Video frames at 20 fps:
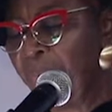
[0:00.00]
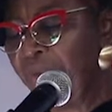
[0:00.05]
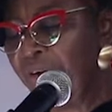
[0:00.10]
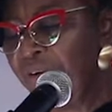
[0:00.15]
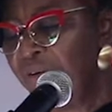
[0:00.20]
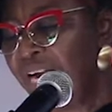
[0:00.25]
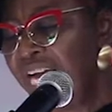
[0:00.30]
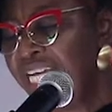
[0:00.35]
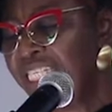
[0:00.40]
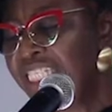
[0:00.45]

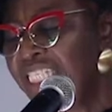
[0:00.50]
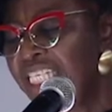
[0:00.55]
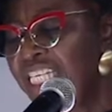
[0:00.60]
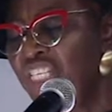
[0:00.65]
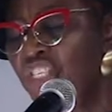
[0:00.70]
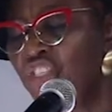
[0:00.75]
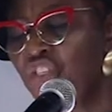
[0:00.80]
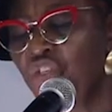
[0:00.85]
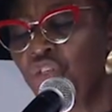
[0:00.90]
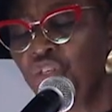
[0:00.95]

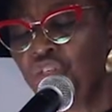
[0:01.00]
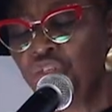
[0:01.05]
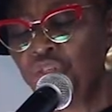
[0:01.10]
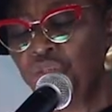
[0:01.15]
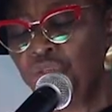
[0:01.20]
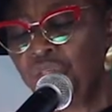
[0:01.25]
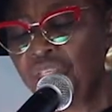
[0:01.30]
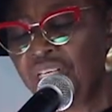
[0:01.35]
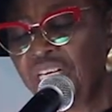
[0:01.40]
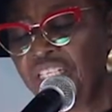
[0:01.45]
writing
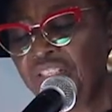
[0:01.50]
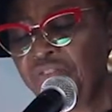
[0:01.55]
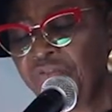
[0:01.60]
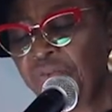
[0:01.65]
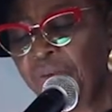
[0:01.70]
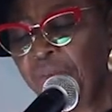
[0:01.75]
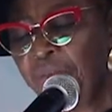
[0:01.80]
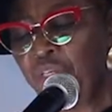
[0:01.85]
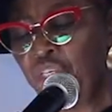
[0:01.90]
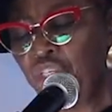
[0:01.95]
social
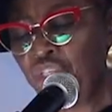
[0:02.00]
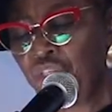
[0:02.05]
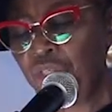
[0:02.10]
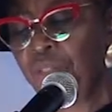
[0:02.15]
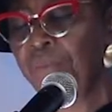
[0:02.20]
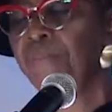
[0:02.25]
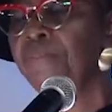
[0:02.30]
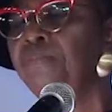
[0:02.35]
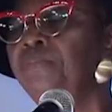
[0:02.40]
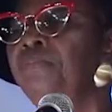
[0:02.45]

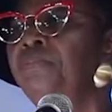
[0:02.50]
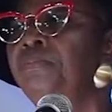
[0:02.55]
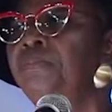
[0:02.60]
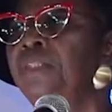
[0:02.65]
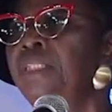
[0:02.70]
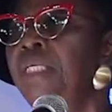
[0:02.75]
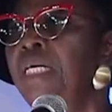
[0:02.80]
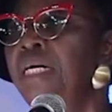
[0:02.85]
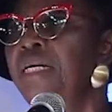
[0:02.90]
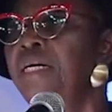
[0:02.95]
transformation,
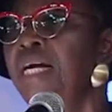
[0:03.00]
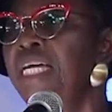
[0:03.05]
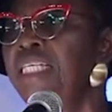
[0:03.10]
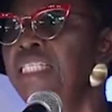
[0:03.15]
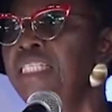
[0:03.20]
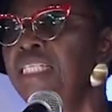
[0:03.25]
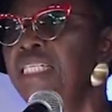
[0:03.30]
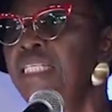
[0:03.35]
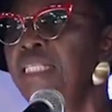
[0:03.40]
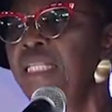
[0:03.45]

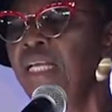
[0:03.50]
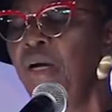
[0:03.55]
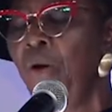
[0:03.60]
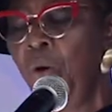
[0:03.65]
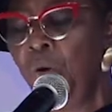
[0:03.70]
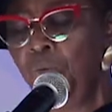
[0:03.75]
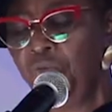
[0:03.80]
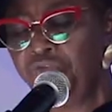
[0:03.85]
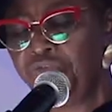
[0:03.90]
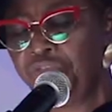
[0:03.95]
writing the
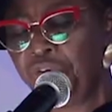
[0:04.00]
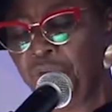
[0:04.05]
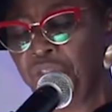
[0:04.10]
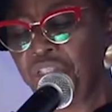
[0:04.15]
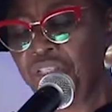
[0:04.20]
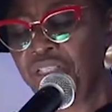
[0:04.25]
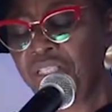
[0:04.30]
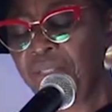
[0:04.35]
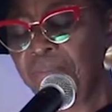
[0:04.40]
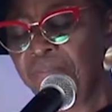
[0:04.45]
home
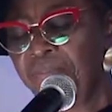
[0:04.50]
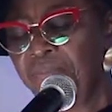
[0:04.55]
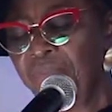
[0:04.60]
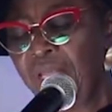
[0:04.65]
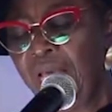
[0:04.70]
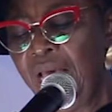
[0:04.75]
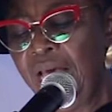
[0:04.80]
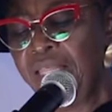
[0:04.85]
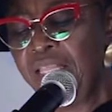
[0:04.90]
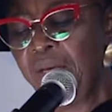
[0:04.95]
front.
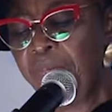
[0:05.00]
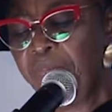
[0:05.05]
The